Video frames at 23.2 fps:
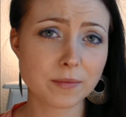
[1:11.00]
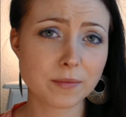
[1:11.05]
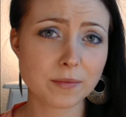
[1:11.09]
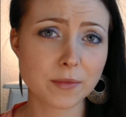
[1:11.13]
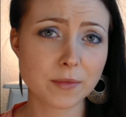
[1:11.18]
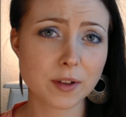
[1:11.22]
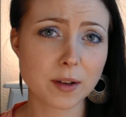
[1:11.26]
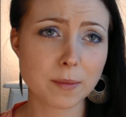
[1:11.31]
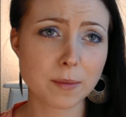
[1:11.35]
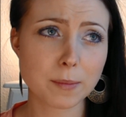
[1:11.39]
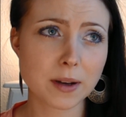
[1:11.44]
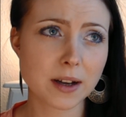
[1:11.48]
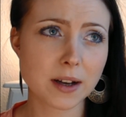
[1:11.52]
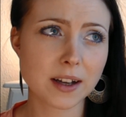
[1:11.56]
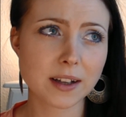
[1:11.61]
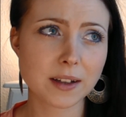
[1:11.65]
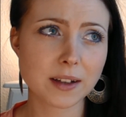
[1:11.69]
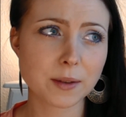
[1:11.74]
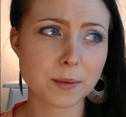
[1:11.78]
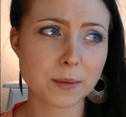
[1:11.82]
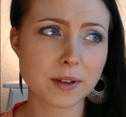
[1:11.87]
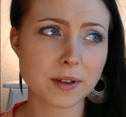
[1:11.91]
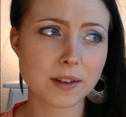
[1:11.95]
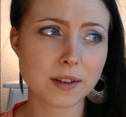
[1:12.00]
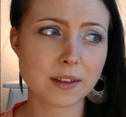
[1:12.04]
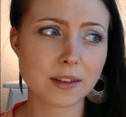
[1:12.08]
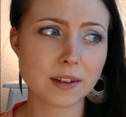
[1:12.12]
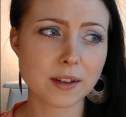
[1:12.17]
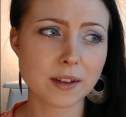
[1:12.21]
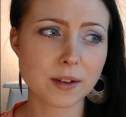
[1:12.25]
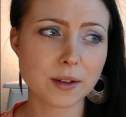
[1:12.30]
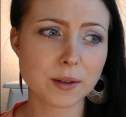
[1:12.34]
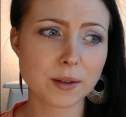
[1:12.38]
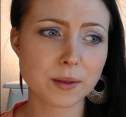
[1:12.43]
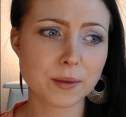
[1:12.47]
combined with, you
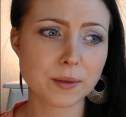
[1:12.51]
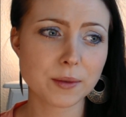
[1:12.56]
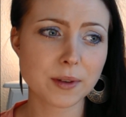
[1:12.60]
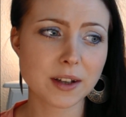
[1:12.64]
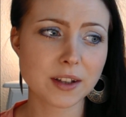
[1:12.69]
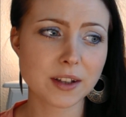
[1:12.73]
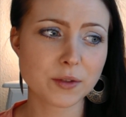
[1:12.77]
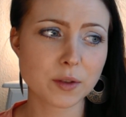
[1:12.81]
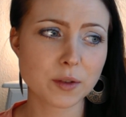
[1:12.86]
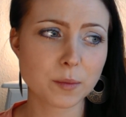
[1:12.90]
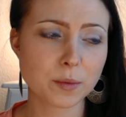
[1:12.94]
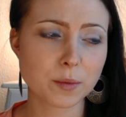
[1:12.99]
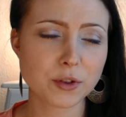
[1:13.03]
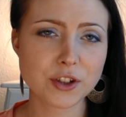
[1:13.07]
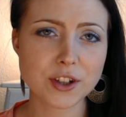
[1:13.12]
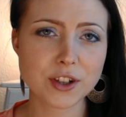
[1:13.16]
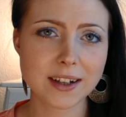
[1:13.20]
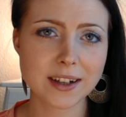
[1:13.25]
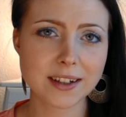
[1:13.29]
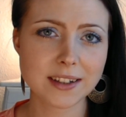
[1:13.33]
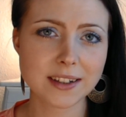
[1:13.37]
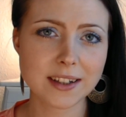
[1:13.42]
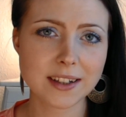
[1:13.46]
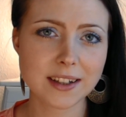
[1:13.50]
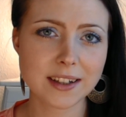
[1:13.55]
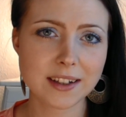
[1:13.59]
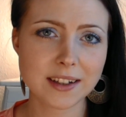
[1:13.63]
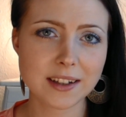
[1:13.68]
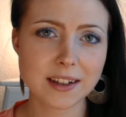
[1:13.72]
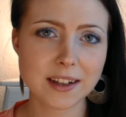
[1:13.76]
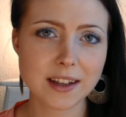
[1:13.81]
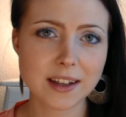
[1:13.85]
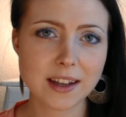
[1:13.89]
know, astral projecting?